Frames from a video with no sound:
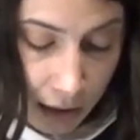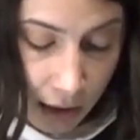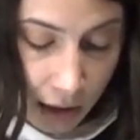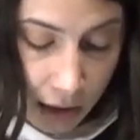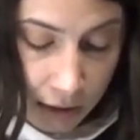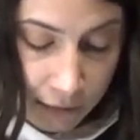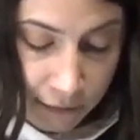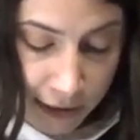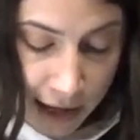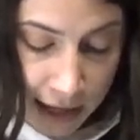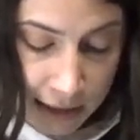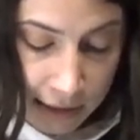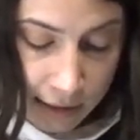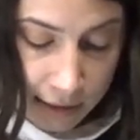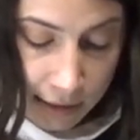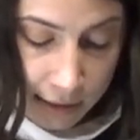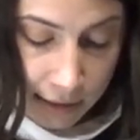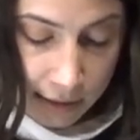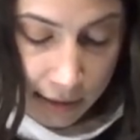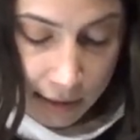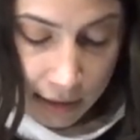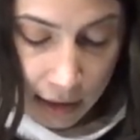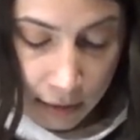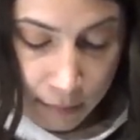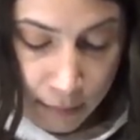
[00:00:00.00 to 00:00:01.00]

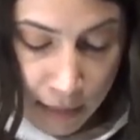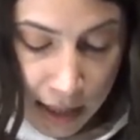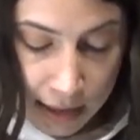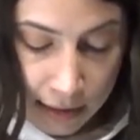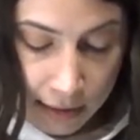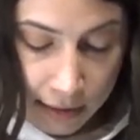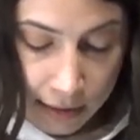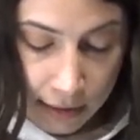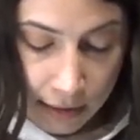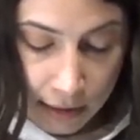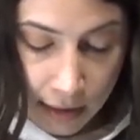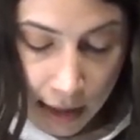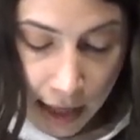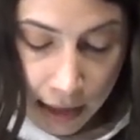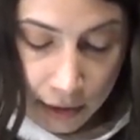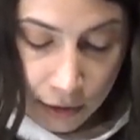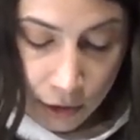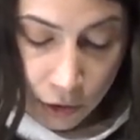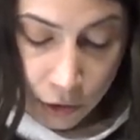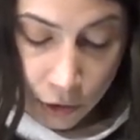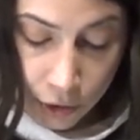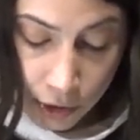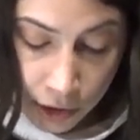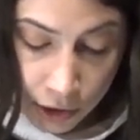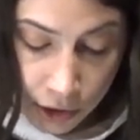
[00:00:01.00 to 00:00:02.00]
Advances in medicine and
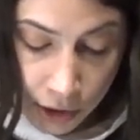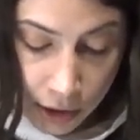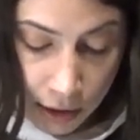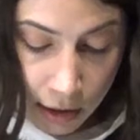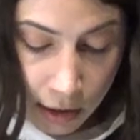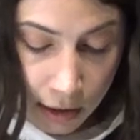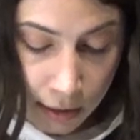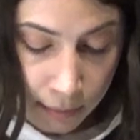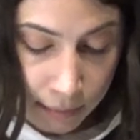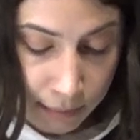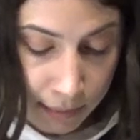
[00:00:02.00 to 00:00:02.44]
nutrition